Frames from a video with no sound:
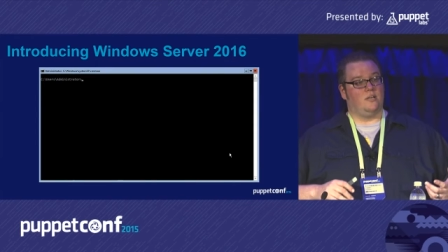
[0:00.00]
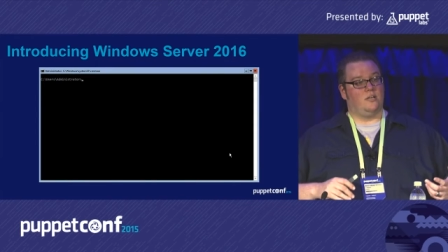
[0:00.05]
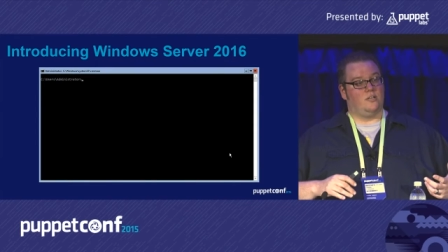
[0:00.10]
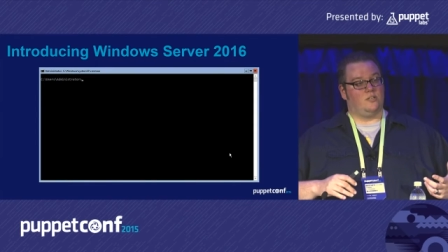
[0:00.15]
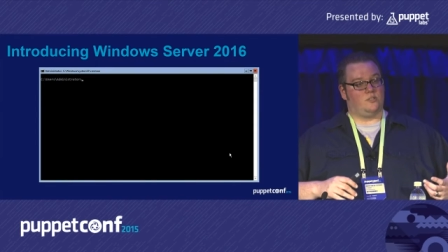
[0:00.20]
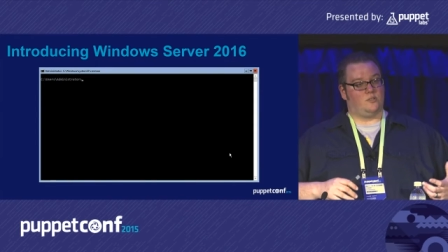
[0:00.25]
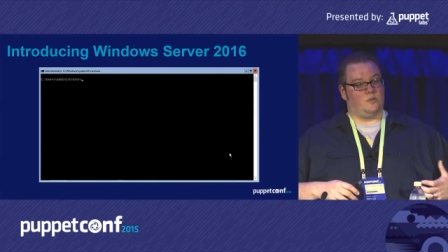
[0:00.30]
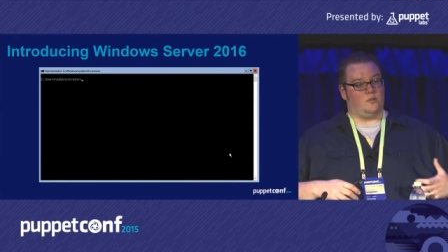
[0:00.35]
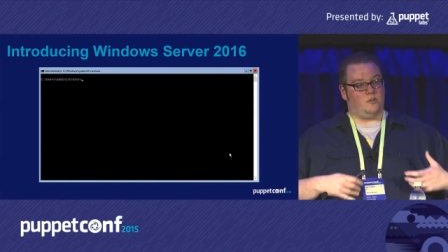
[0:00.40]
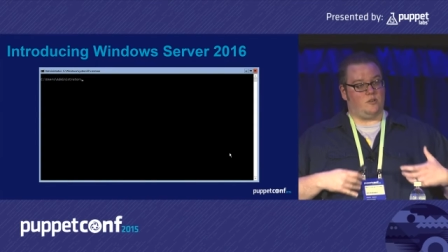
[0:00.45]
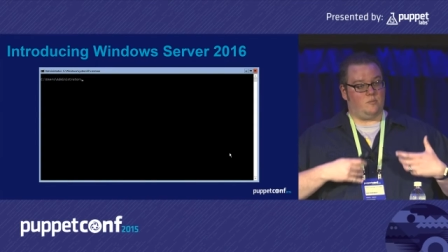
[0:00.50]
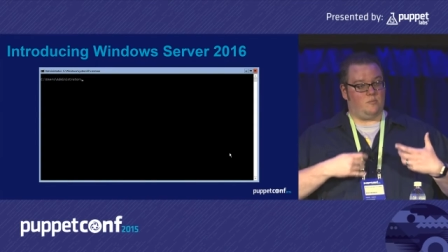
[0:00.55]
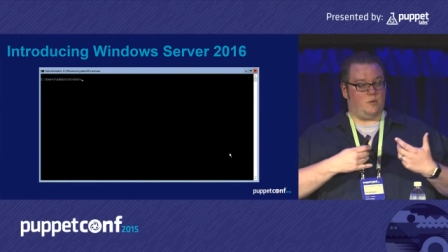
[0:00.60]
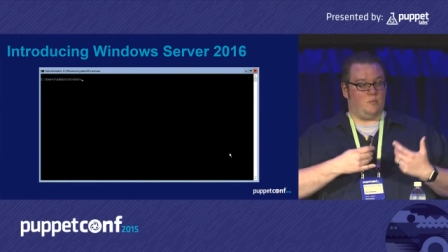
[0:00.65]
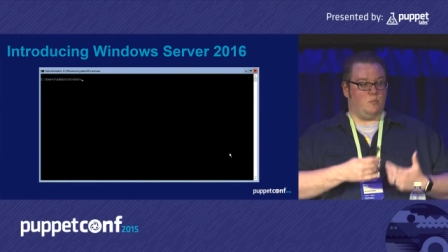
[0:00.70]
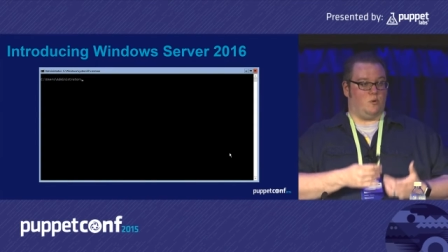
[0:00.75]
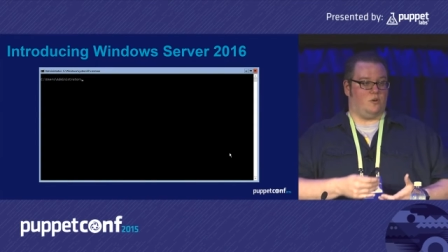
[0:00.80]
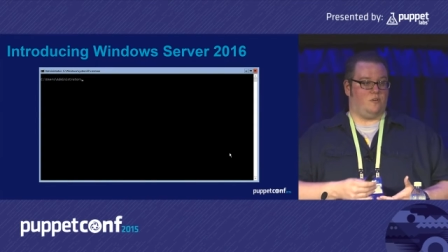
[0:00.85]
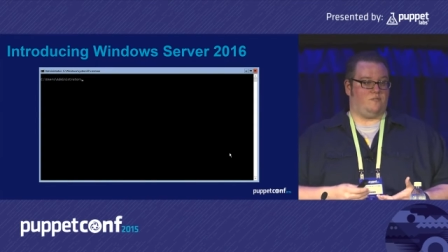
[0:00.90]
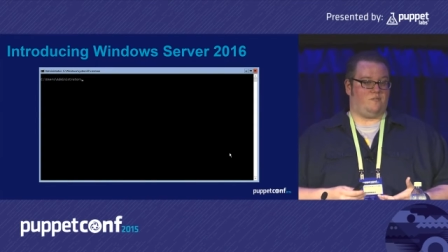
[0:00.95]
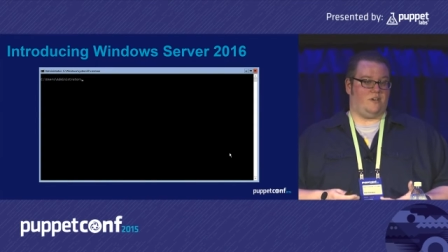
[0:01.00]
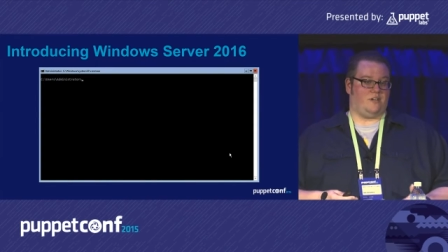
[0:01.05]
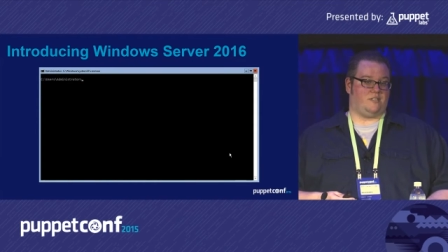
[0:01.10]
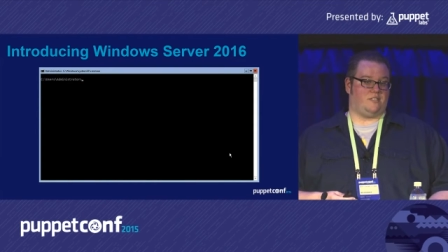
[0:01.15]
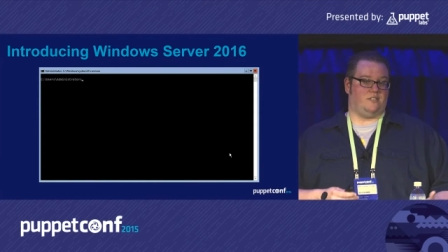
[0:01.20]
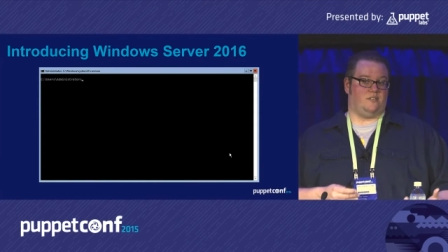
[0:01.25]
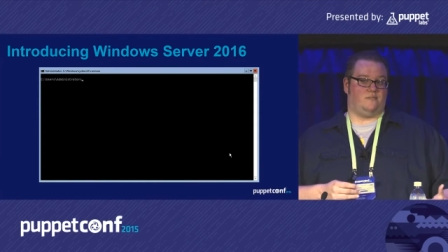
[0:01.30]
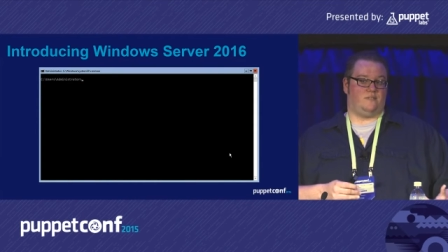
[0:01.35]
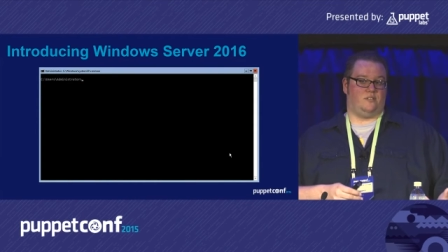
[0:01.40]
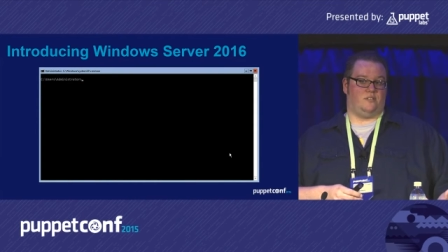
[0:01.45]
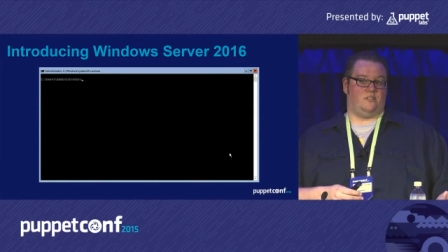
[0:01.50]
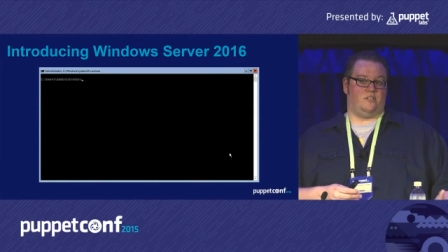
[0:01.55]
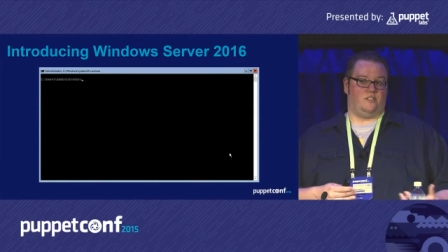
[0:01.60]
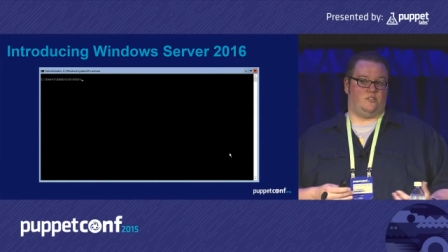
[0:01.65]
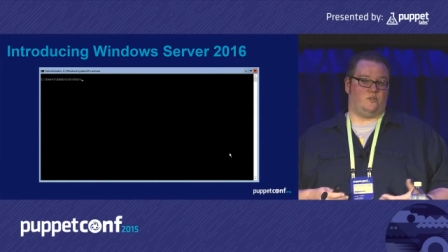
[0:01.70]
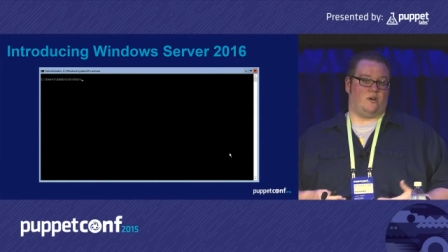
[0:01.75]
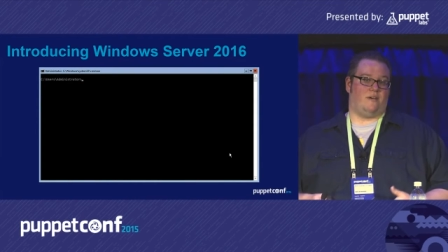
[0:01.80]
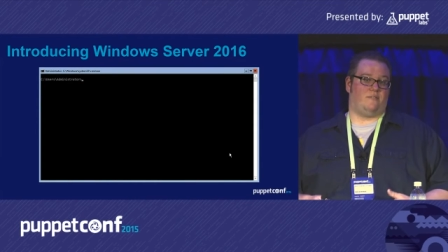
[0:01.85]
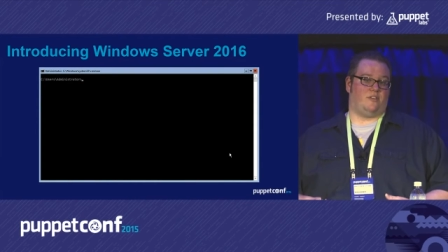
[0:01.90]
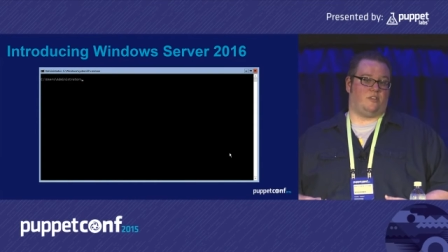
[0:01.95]
so you can be more effective in, in
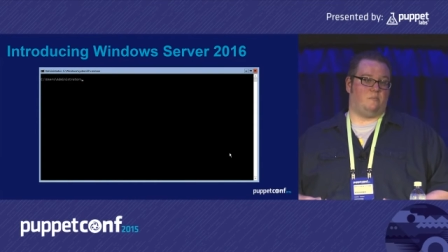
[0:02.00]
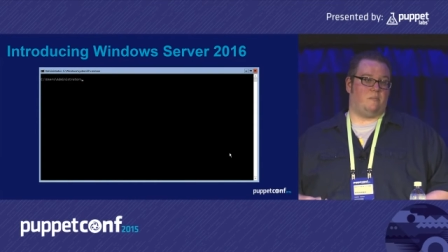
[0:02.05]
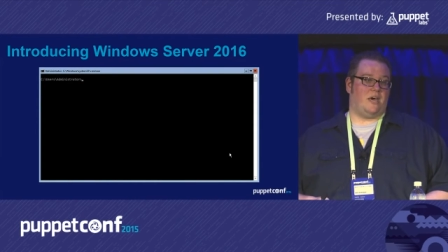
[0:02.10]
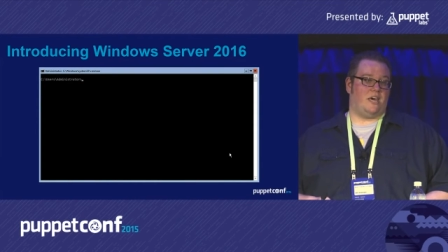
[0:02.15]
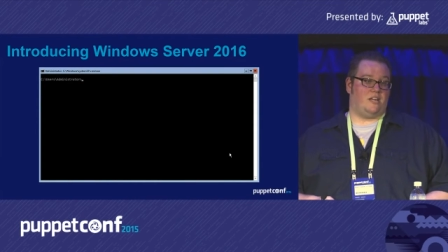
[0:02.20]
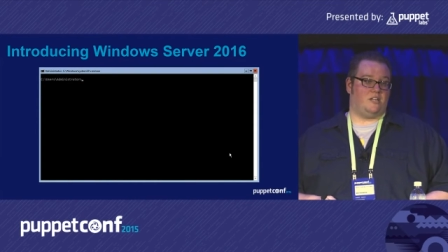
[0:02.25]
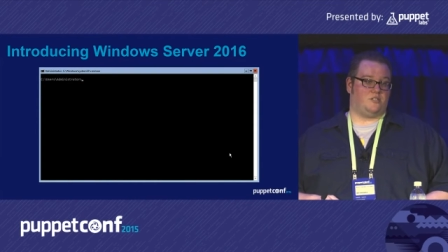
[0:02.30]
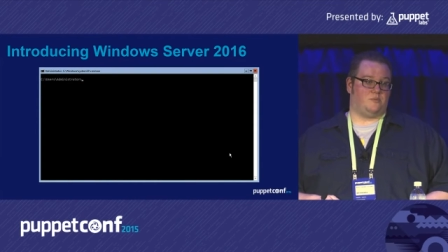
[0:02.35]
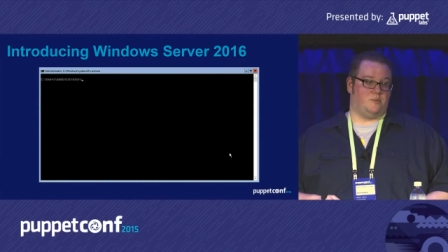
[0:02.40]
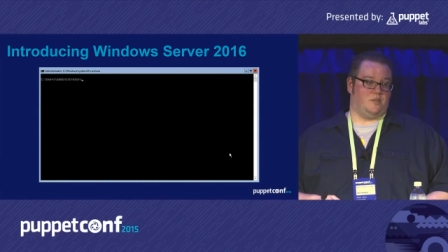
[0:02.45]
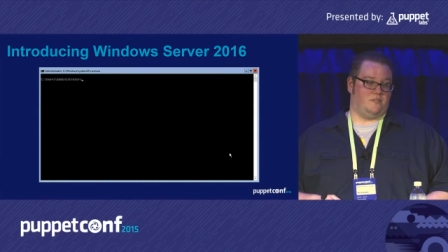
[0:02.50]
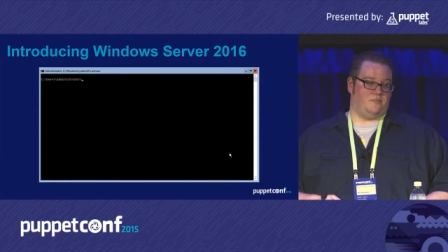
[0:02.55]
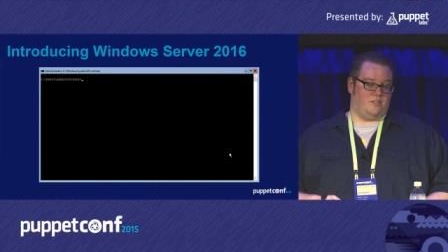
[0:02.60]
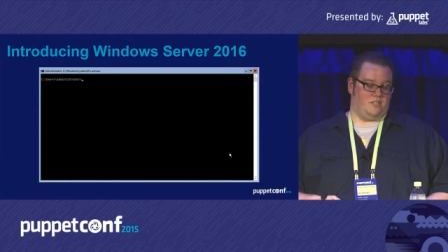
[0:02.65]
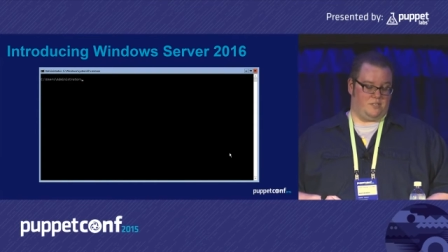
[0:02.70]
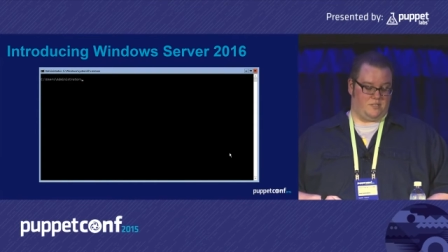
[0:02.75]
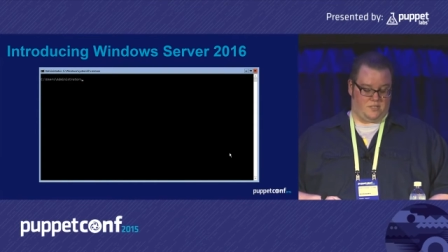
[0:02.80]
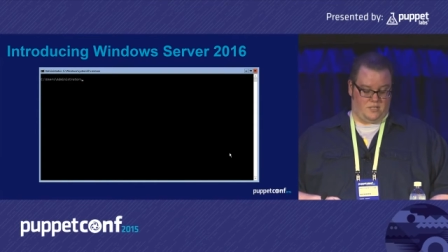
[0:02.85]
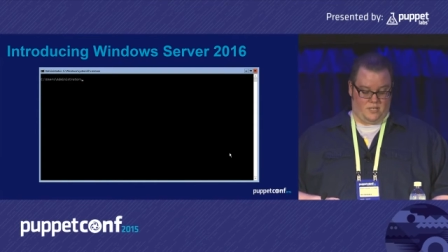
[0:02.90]
driving the management of these